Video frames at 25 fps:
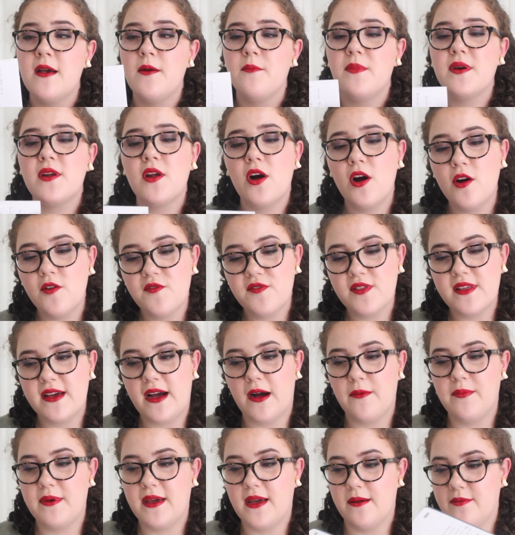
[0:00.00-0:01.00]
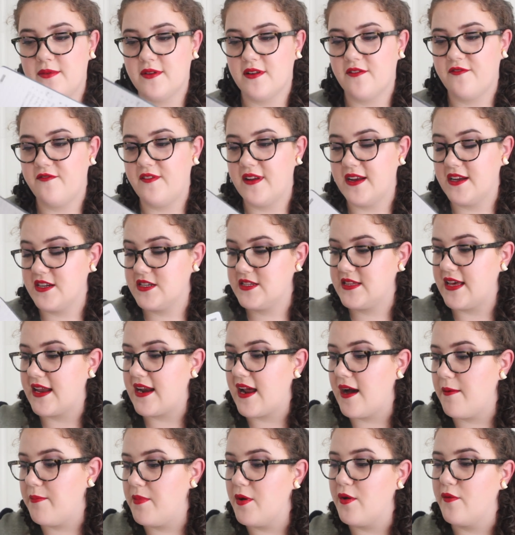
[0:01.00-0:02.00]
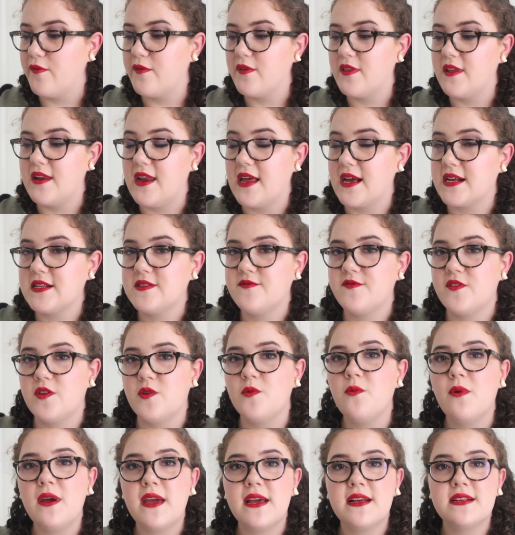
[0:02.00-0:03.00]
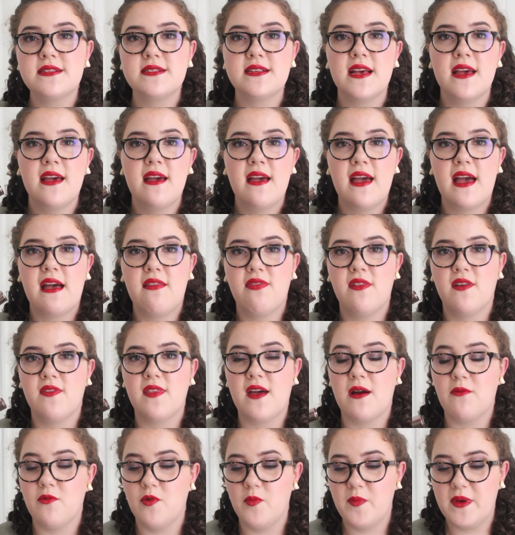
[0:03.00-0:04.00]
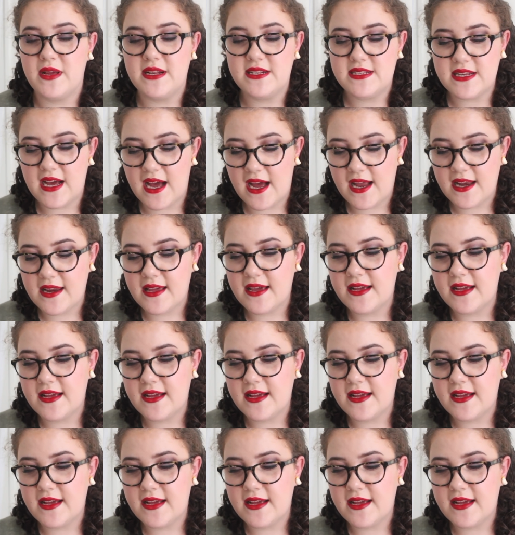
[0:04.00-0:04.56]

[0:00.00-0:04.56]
but hopefully I'll be able to finish that up over the next few weeks, and then that will be done.